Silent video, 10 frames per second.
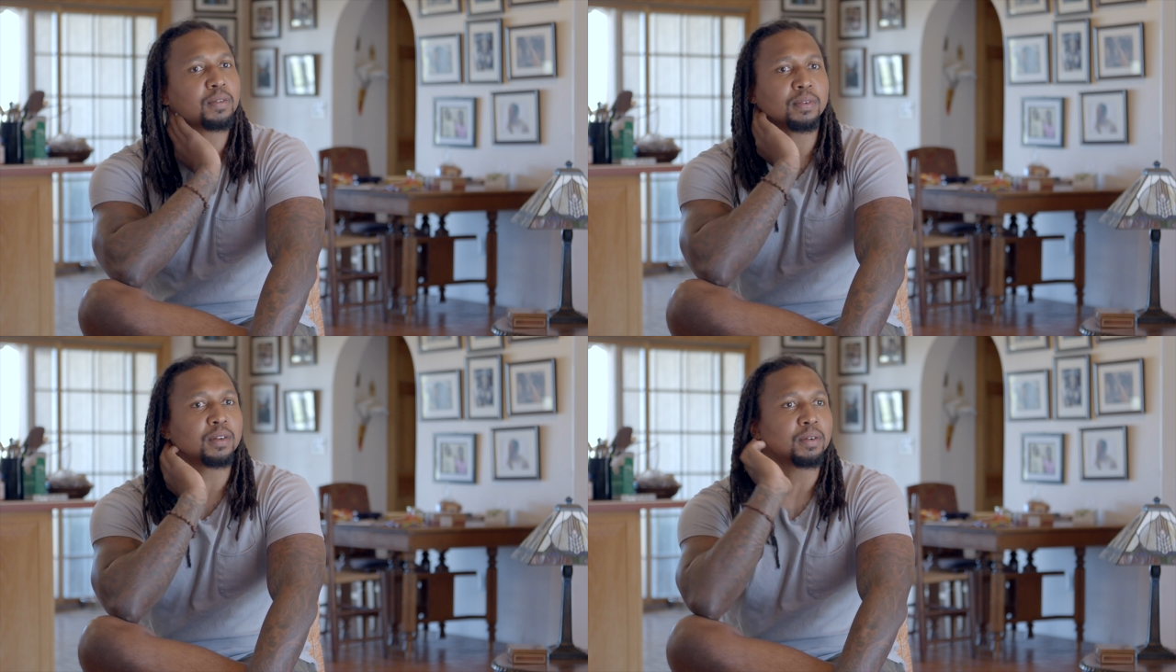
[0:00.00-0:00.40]

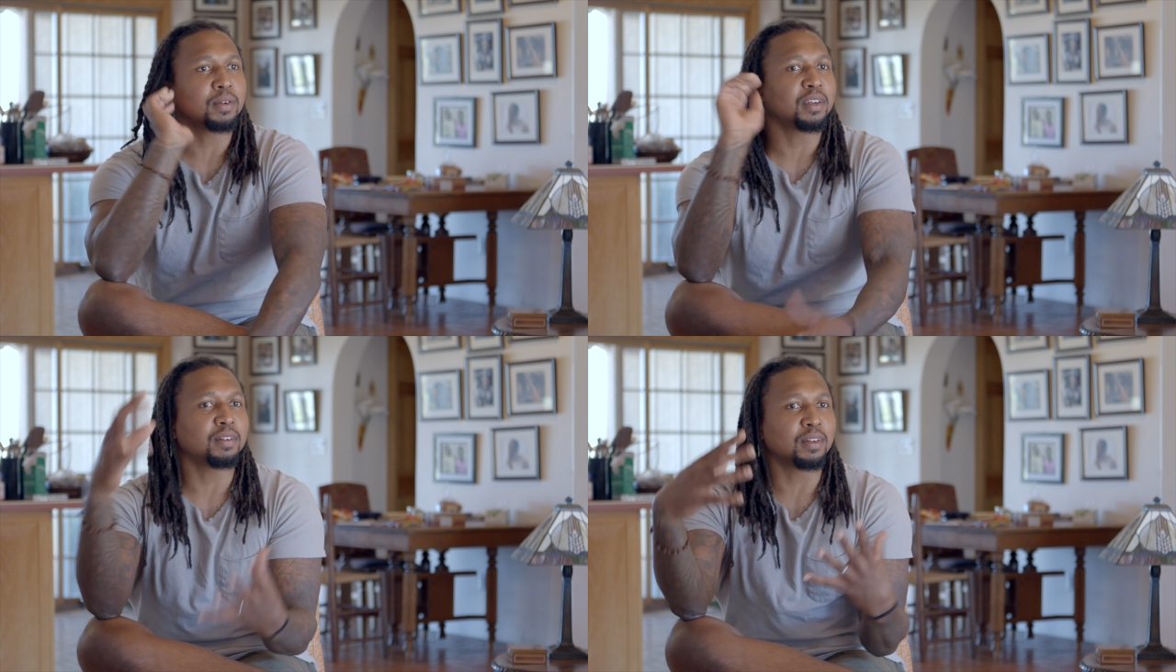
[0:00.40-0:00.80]

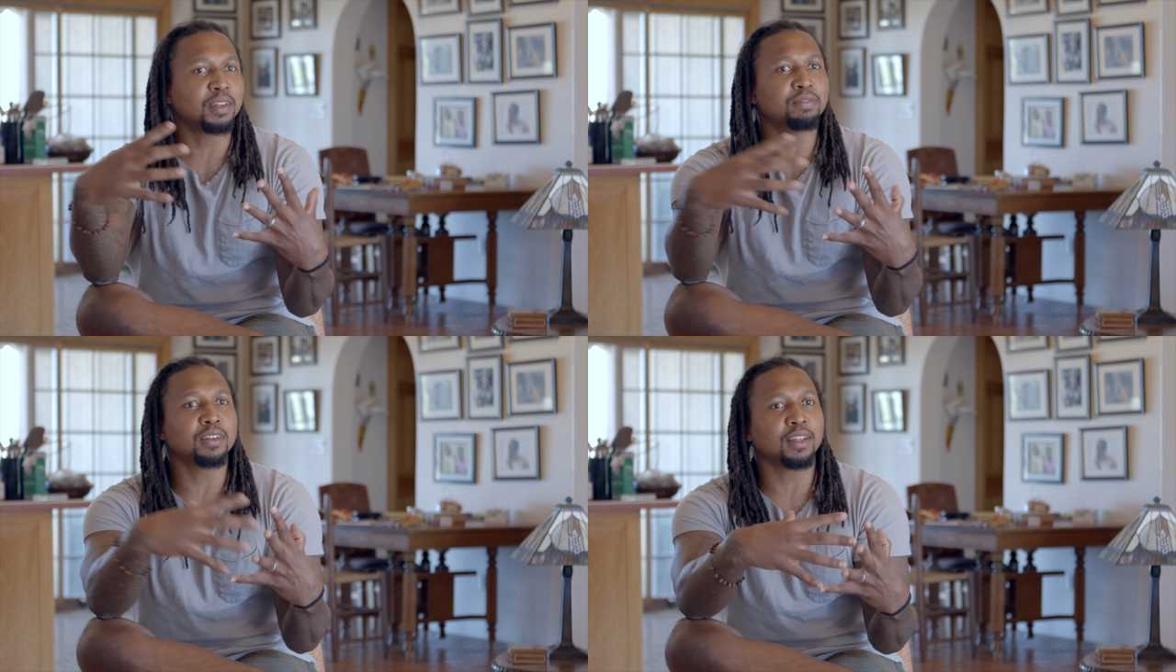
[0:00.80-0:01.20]
we ain't
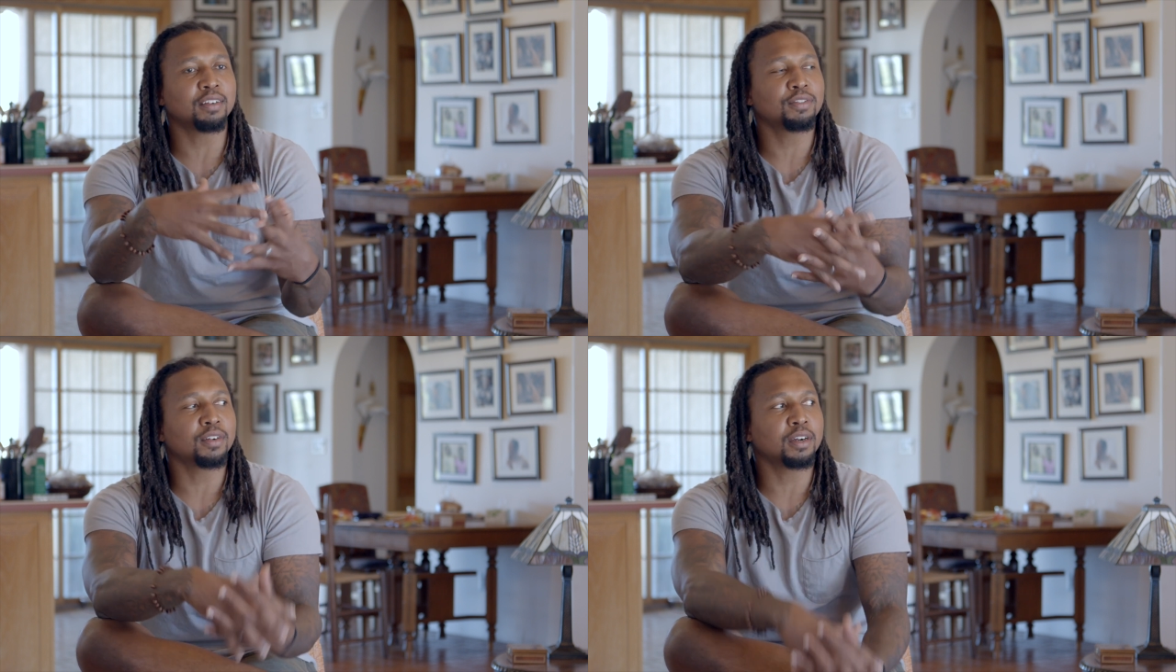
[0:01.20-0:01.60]
lived
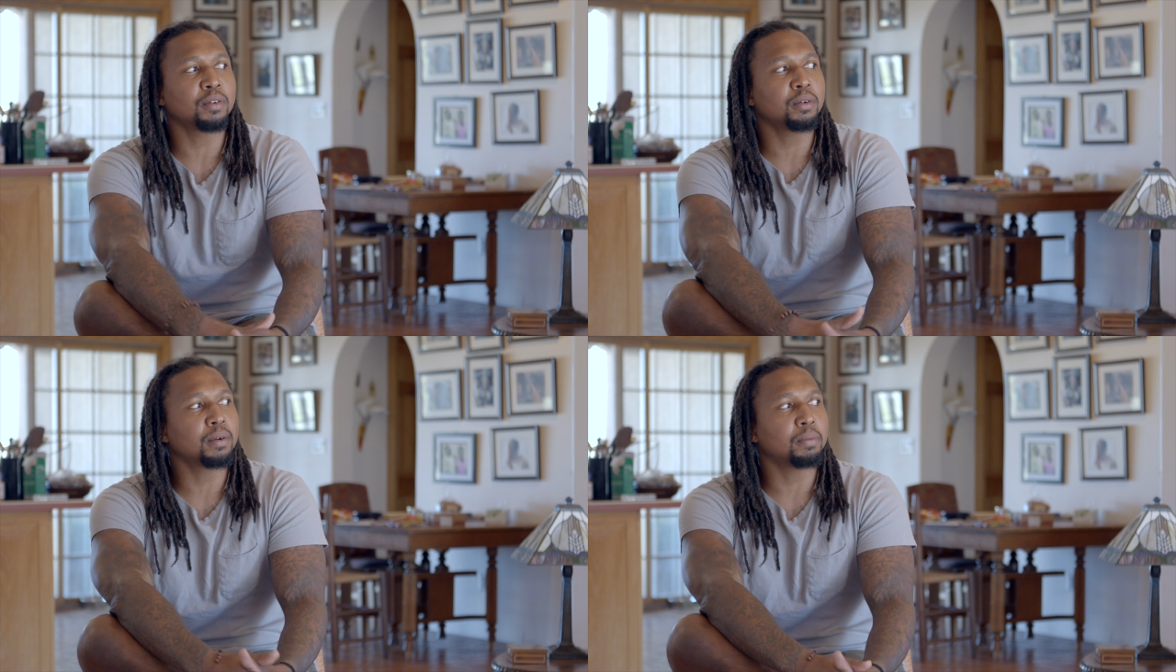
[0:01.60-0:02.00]
together
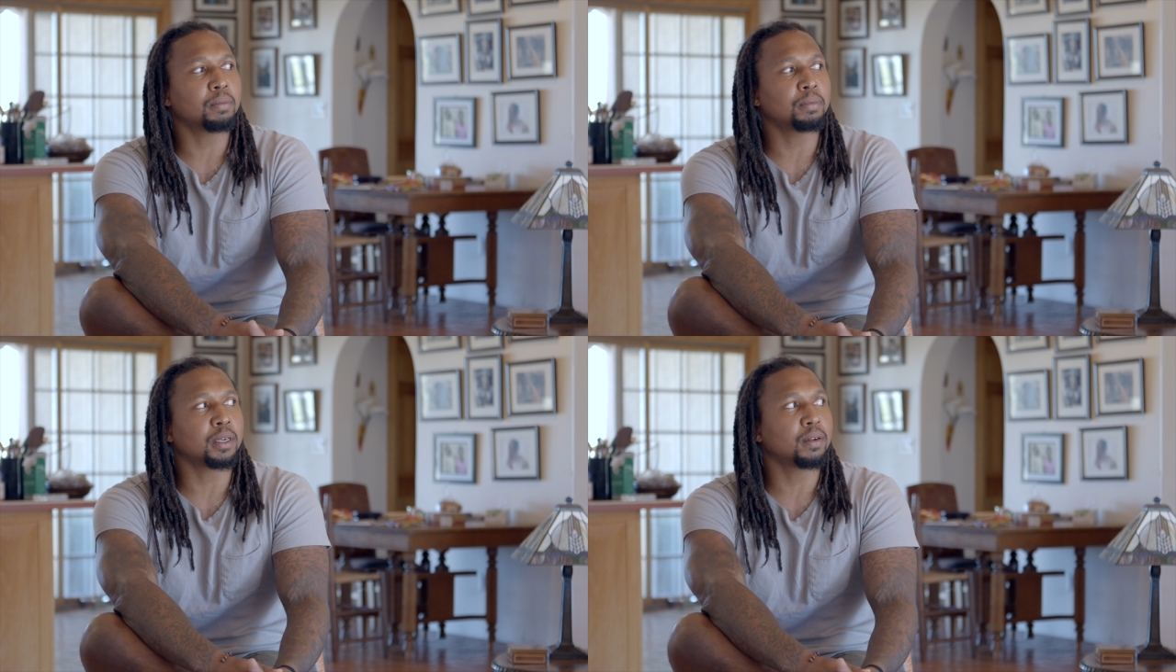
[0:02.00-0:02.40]
forever.
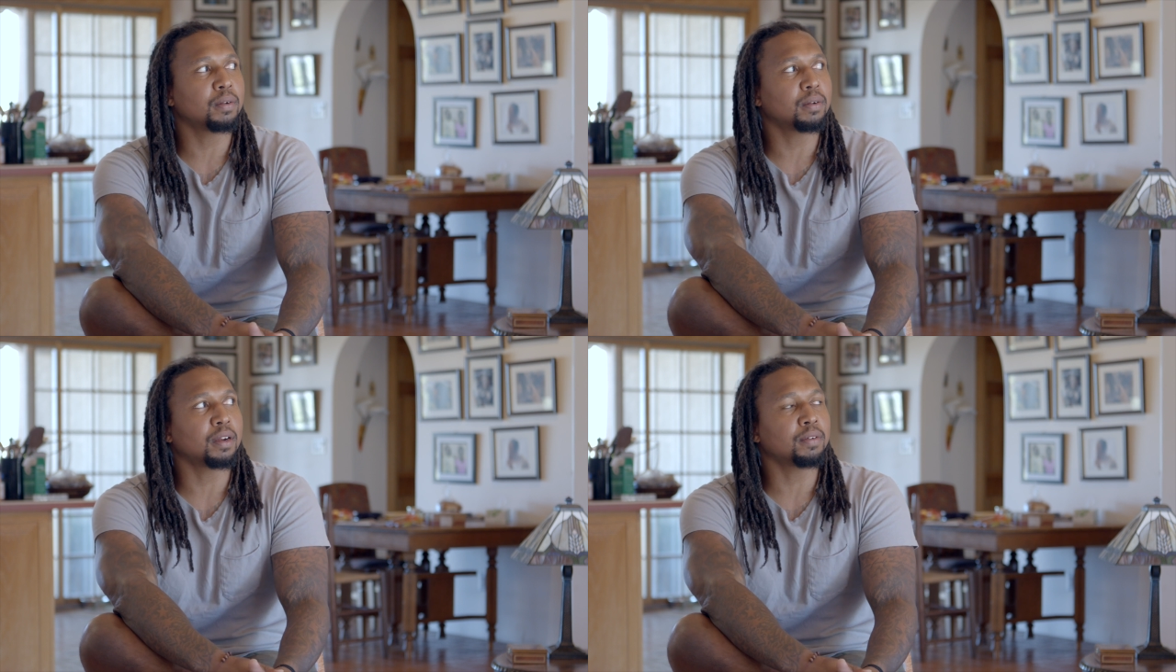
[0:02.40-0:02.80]
I
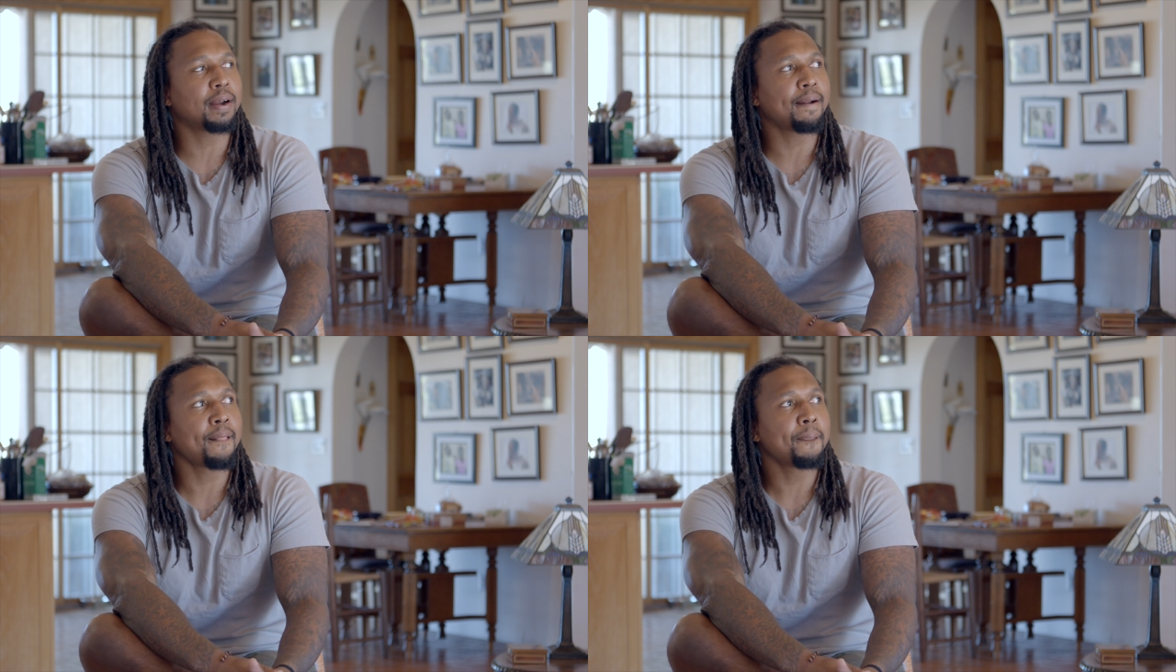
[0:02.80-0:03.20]
mean, ever.